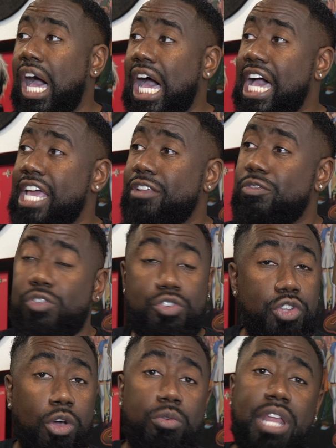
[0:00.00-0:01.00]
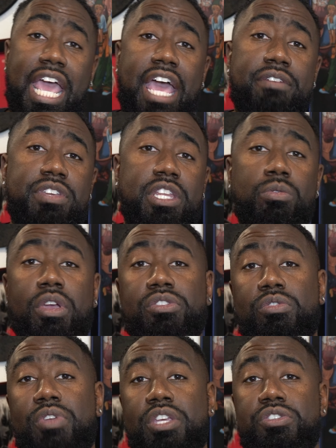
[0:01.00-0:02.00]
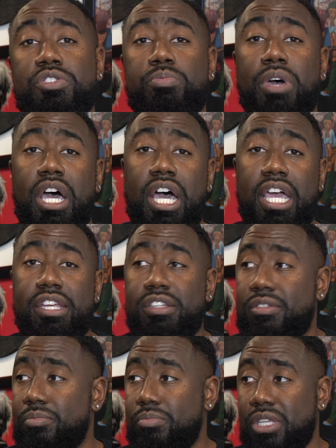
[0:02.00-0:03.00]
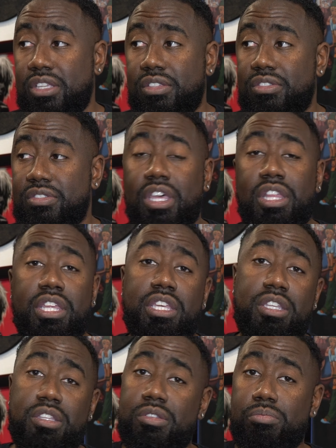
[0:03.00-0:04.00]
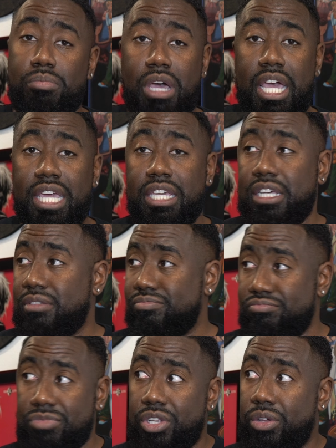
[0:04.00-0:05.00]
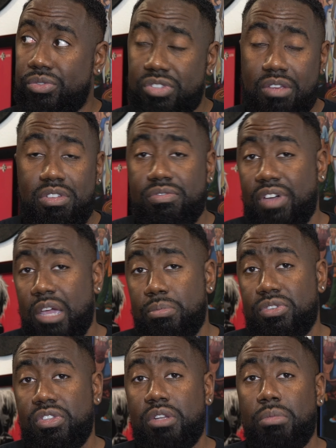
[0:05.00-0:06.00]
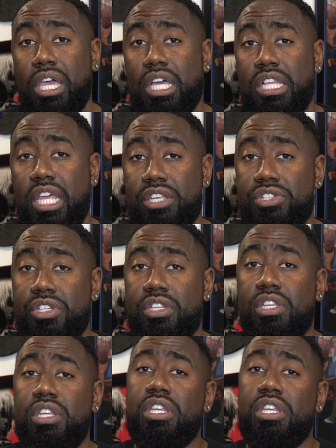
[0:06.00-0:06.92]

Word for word: I don't have any reservations behind me selling my, you know, 75% of my collection.